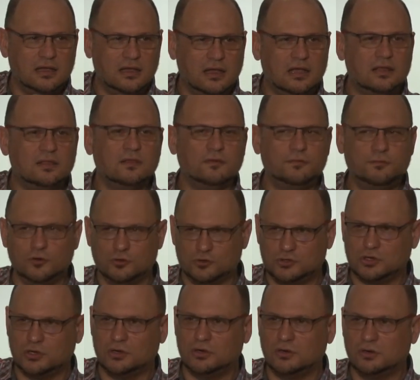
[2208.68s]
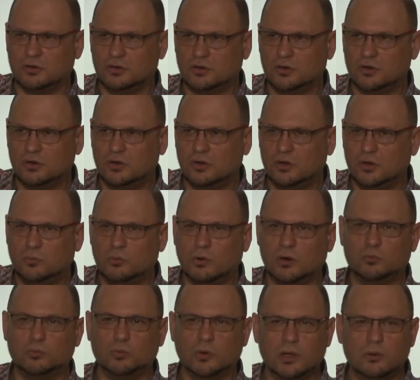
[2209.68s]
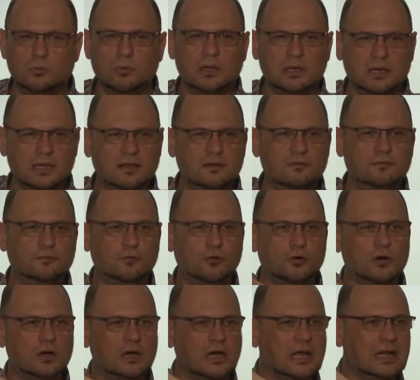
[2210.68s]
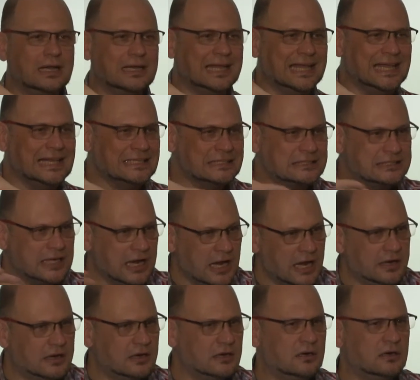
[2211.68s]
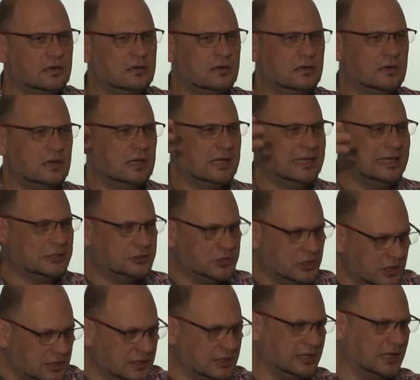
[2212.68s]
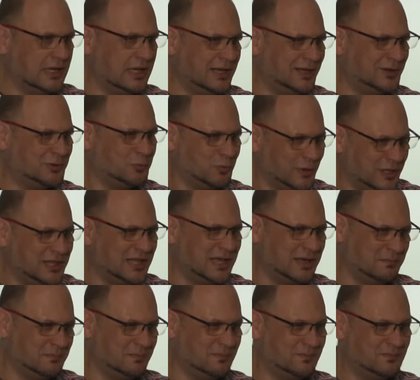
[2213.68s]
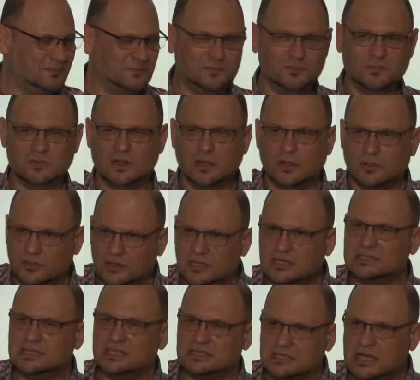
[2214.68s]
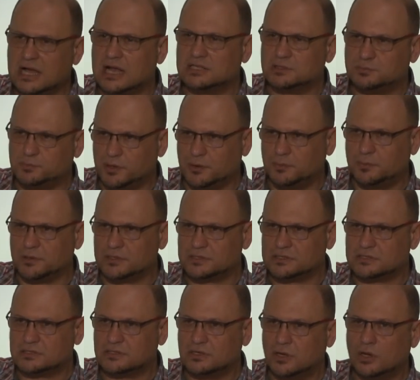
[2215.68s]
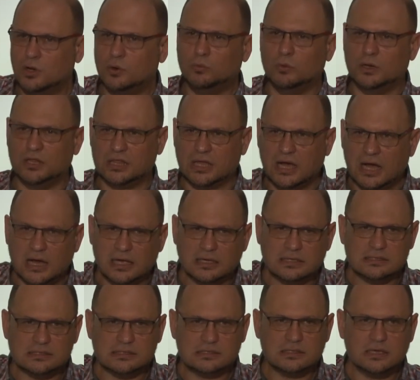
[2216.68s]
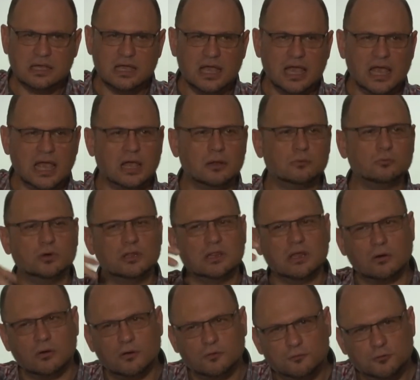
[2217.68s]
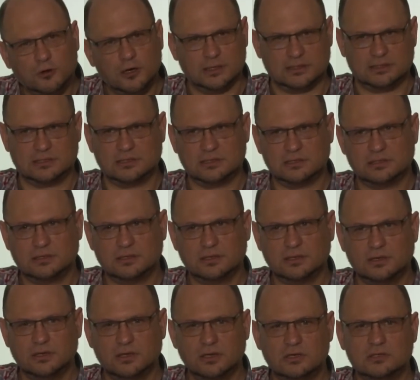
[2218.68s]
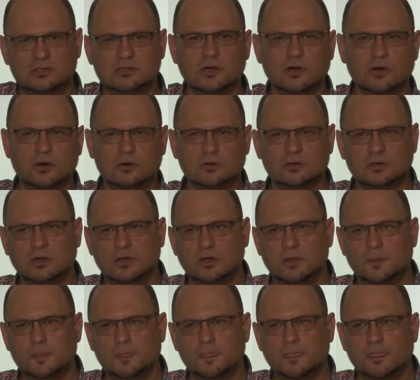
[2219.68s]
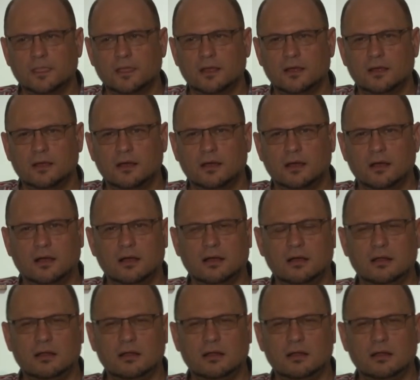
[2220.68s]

in the future when we will live for an entire eternity with Him. This is God's purpose with us and with our friends. So uh,